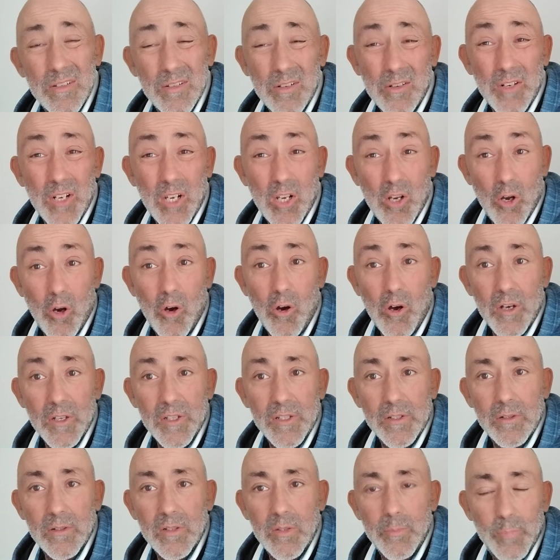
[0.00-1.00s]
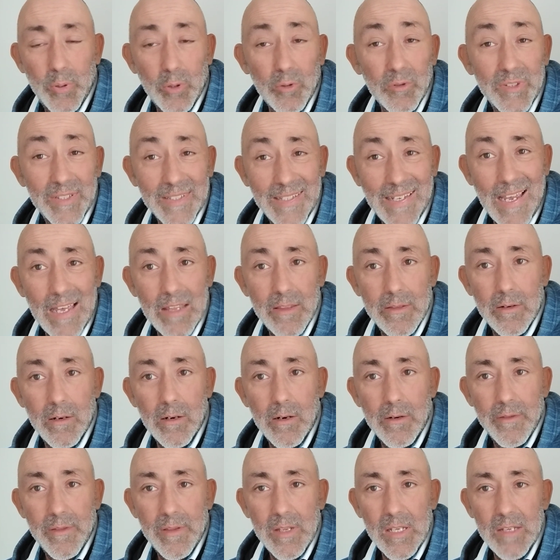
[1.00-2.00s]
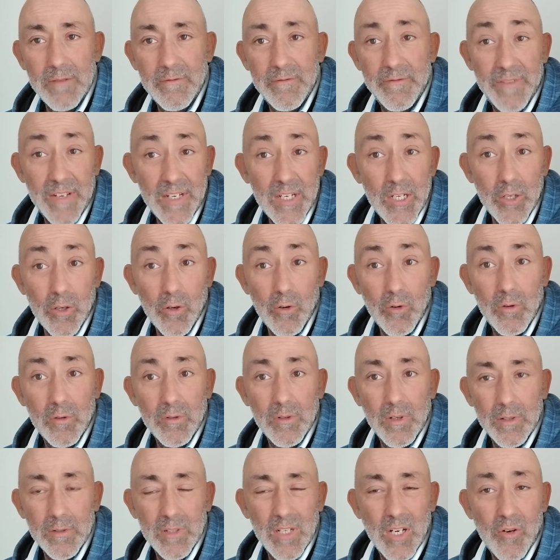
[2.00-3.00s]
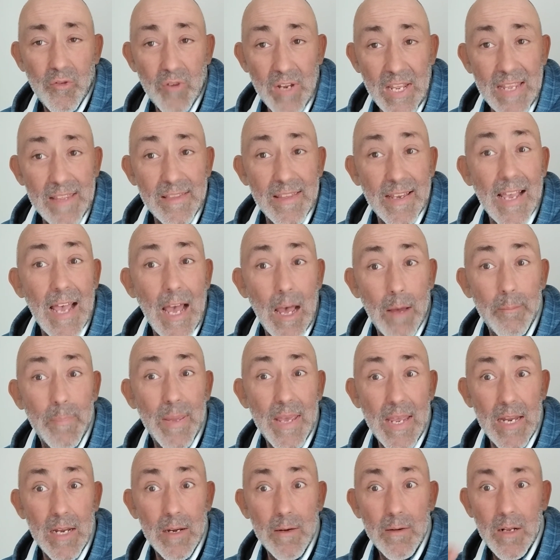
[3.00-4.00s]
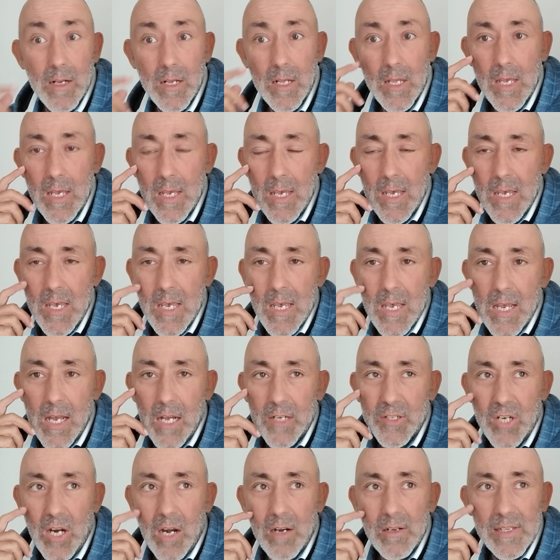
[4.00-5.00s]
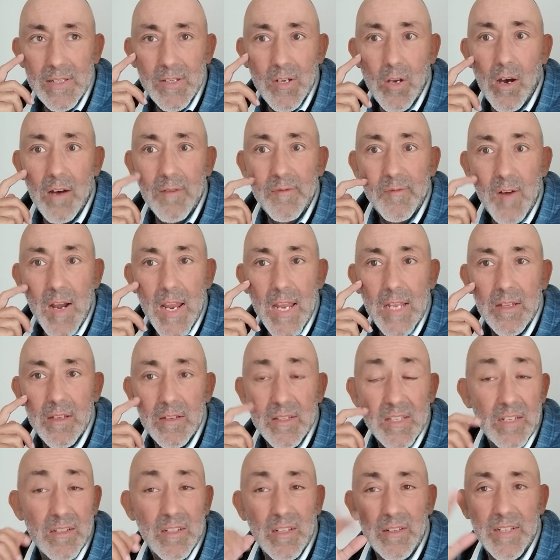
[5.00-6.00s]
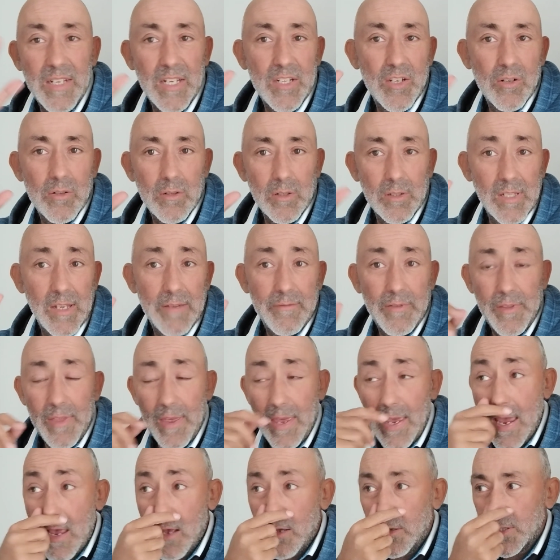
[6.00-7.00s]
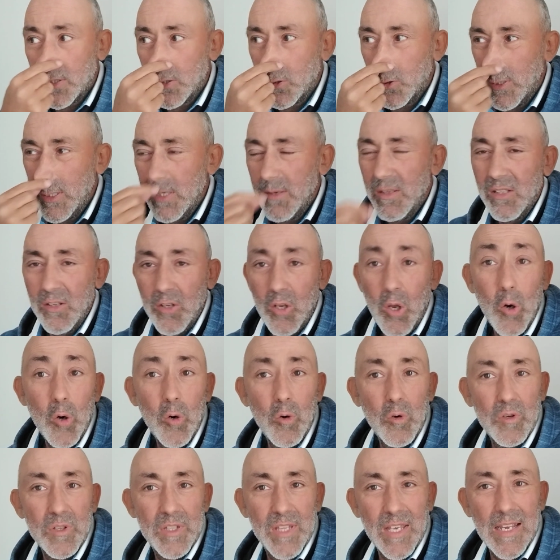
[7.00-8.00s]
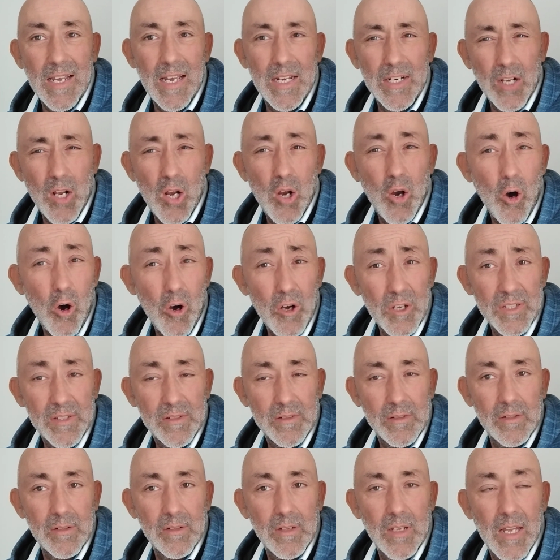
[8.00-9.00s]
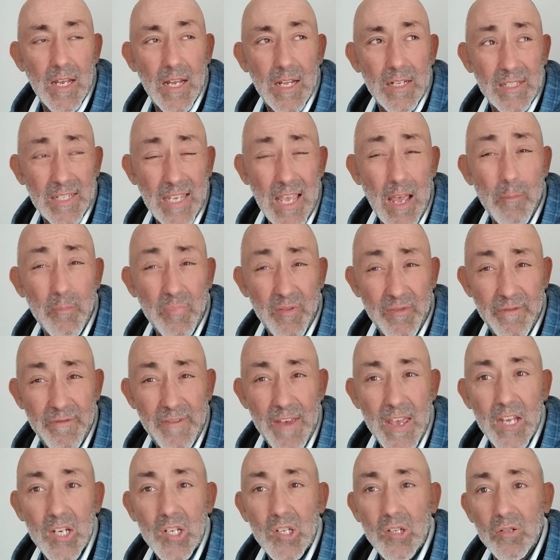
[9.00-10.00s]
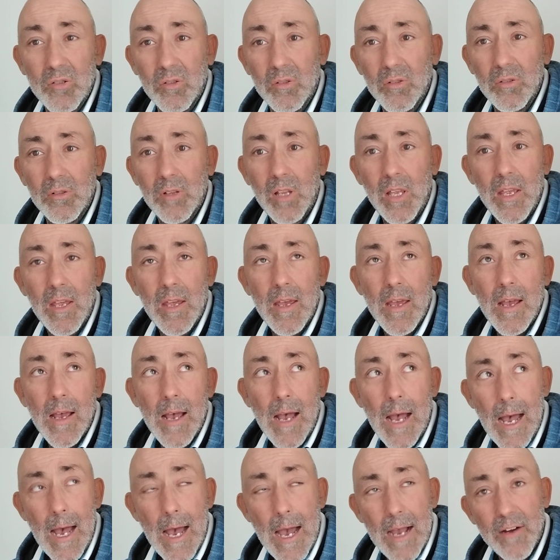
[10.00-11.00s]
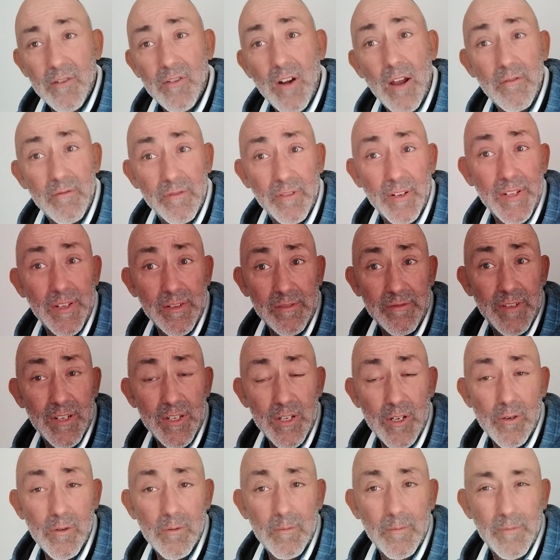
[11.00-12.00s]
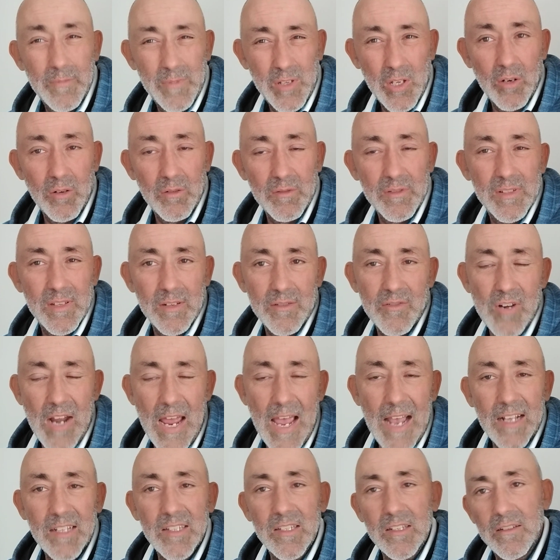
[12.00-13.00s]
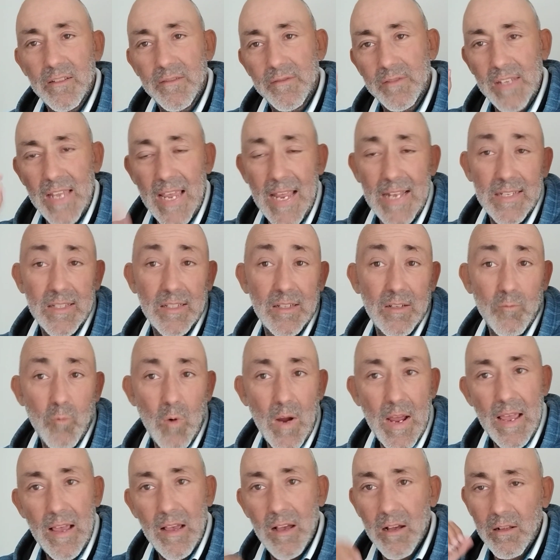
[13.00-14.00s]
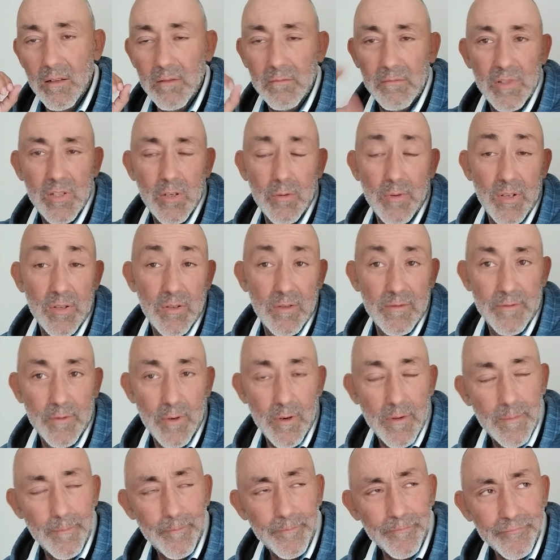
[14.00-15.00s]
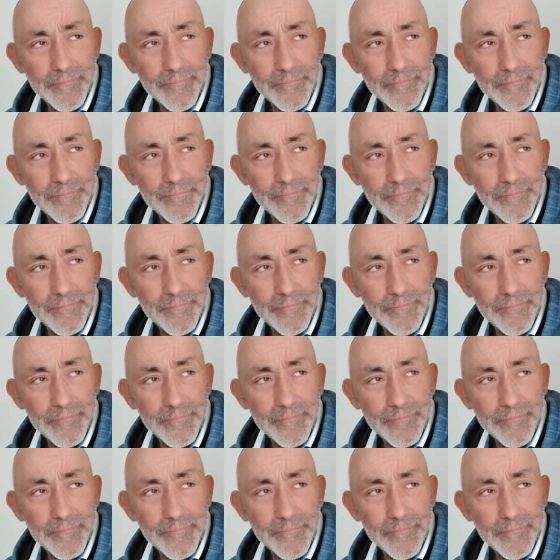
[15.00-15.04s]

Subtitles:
is it going to cost to pull together the video and create the campaign. And Charlie's got a friend that's into digital and everything else, so he knows the kind of cost to get a professional crowdfunding video. It's attractive, it's edited well, so on and so forth.